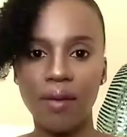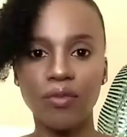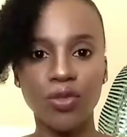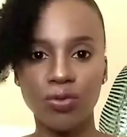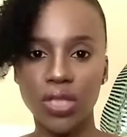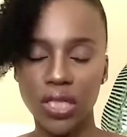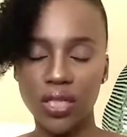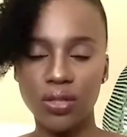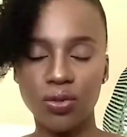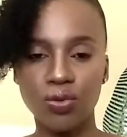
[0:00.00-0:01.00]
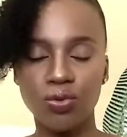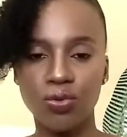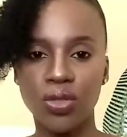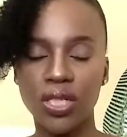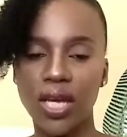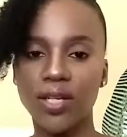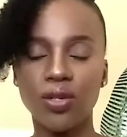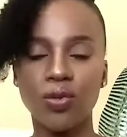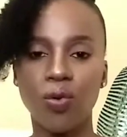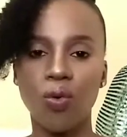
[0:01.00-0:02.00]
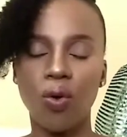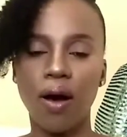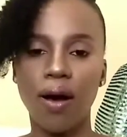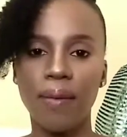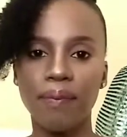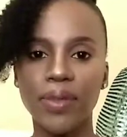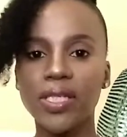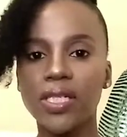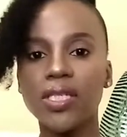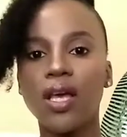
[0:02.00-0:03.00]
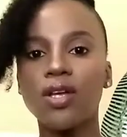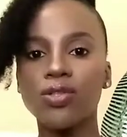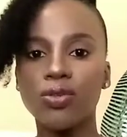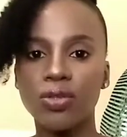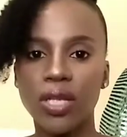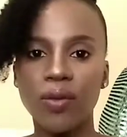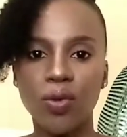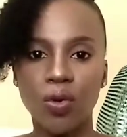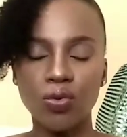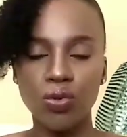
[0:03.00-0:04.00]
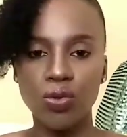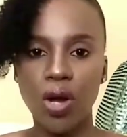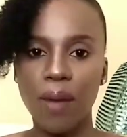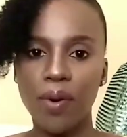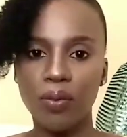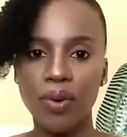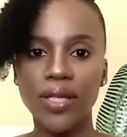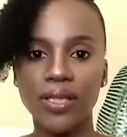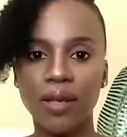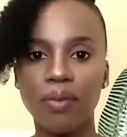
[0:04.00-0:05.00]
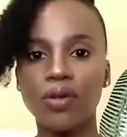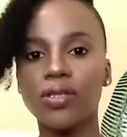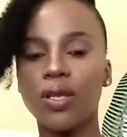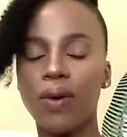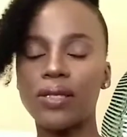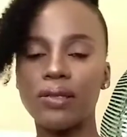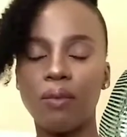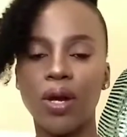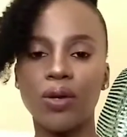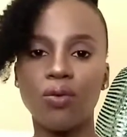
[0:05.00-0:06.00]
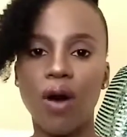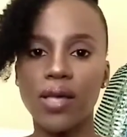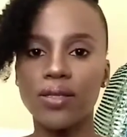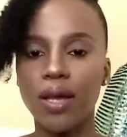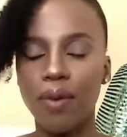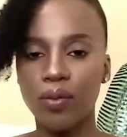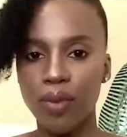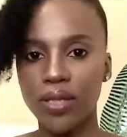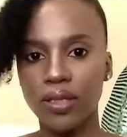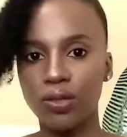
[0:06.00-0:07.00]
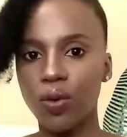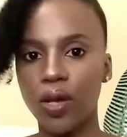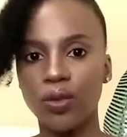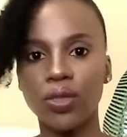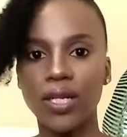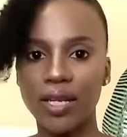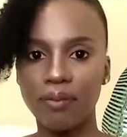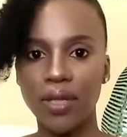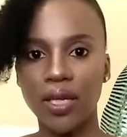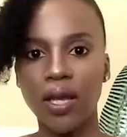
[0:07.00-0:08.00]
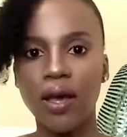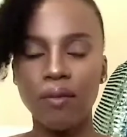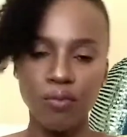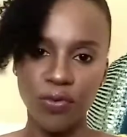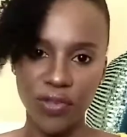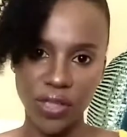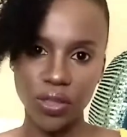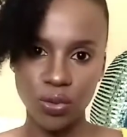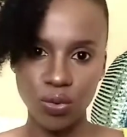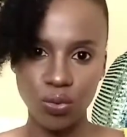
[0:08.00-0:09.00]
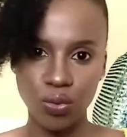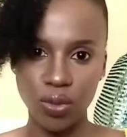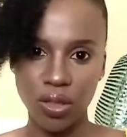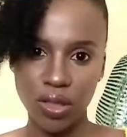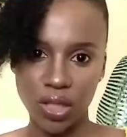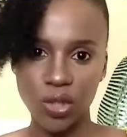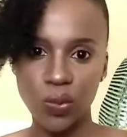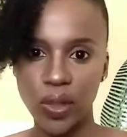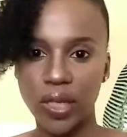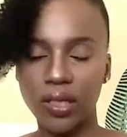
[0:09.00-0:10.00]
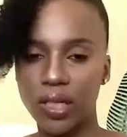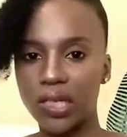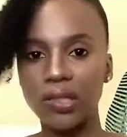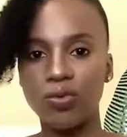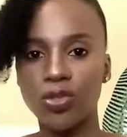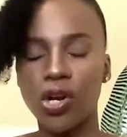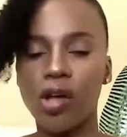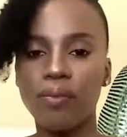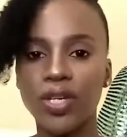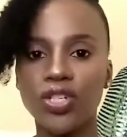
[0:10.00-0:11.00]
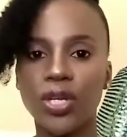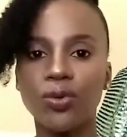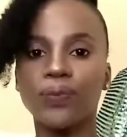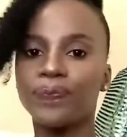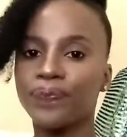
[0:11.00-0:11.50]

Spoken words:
you need to start your business. So today we're going to talk about pricing because there was someone who asked about pricing, so I thought let me move it to this week, like switch around my schedule.